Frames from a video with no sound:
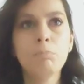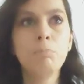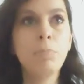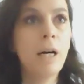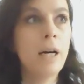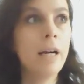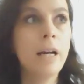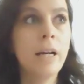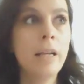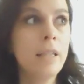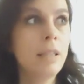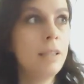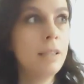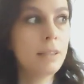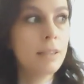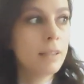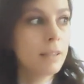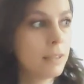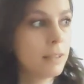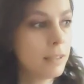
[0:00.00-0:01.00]

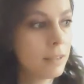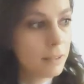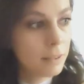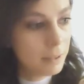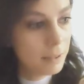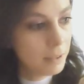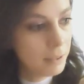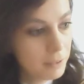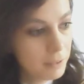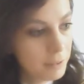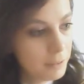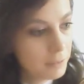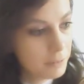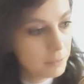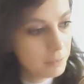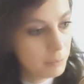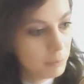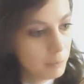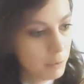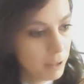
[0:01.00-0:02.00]
Buy
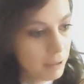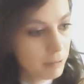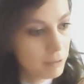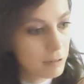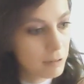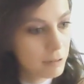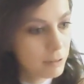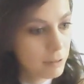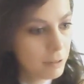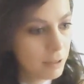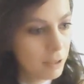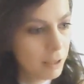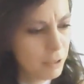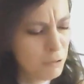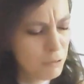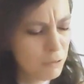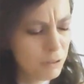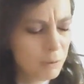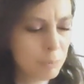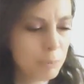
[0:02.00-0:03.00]
what else?
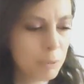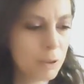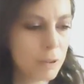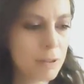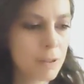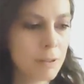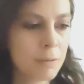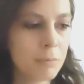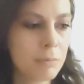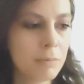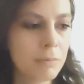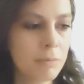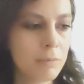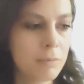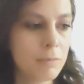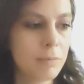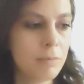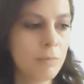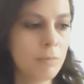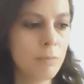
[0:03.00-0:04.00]
I usually put
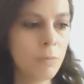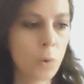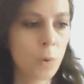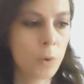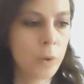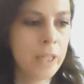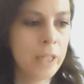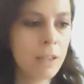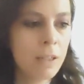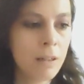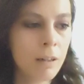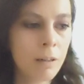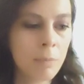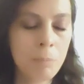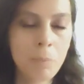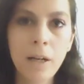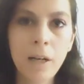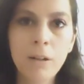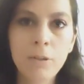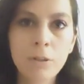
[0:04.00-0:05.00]
some
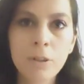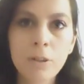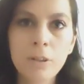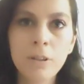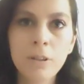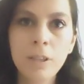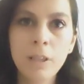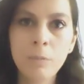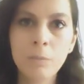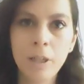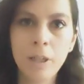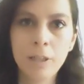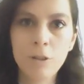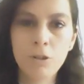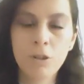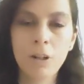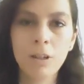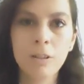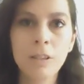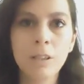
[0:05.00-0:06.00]
moringa powder in my
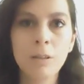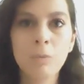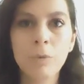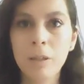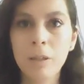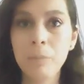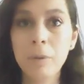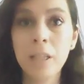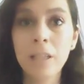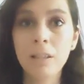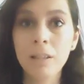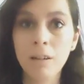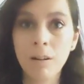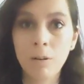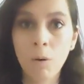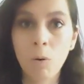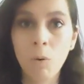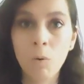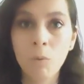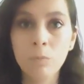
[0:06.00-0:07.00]
chocolate when I make it
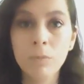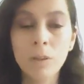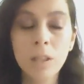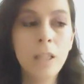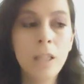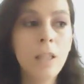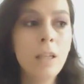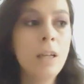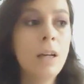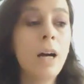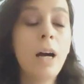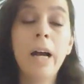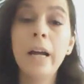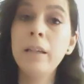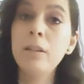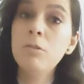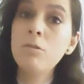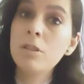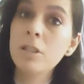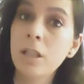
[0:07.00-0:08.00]
at home.
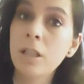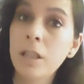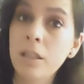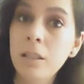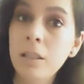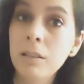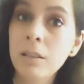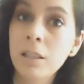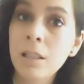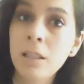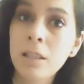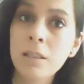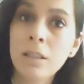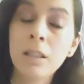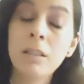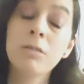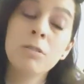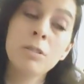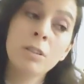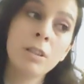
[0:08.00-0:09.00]
I use honey a lot.
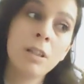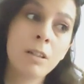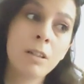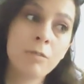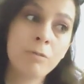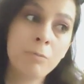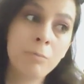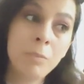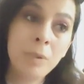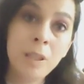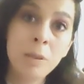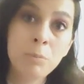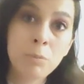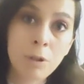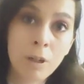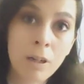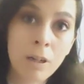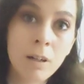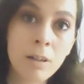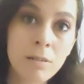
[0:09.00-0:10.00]
I use a lot of bee
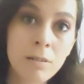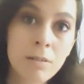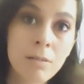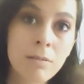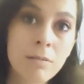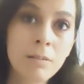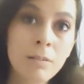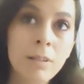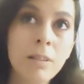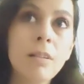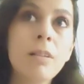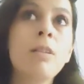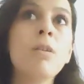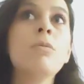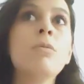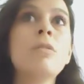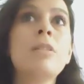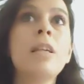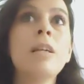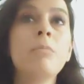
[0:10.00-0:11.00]
products.
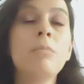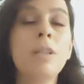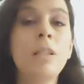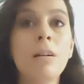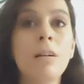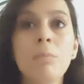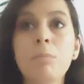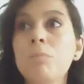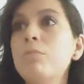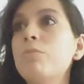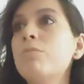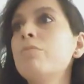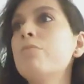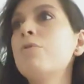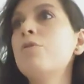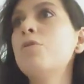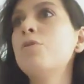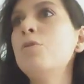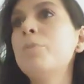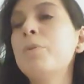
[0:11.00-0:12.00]
Those get me up
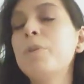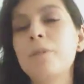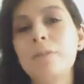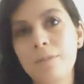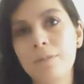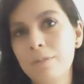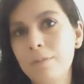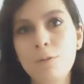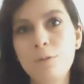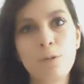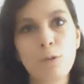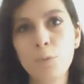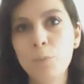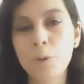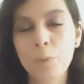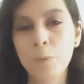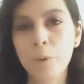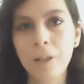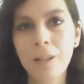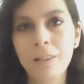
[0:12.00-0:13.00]
super,
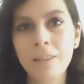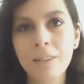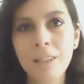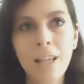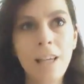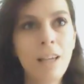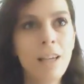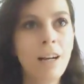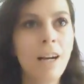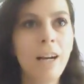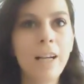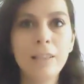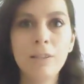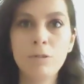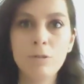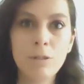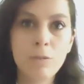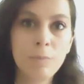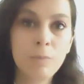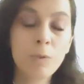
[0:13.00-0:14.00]
super well. I
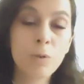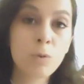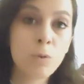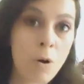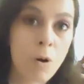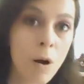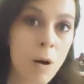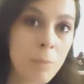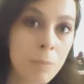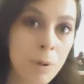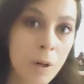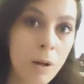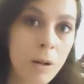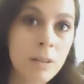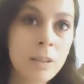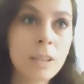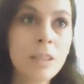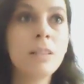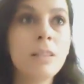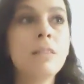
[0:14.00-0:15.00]
use raw
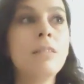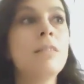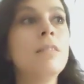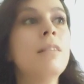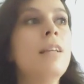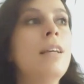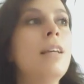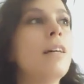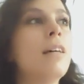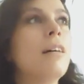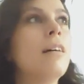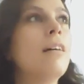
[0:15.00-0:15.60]
pollen.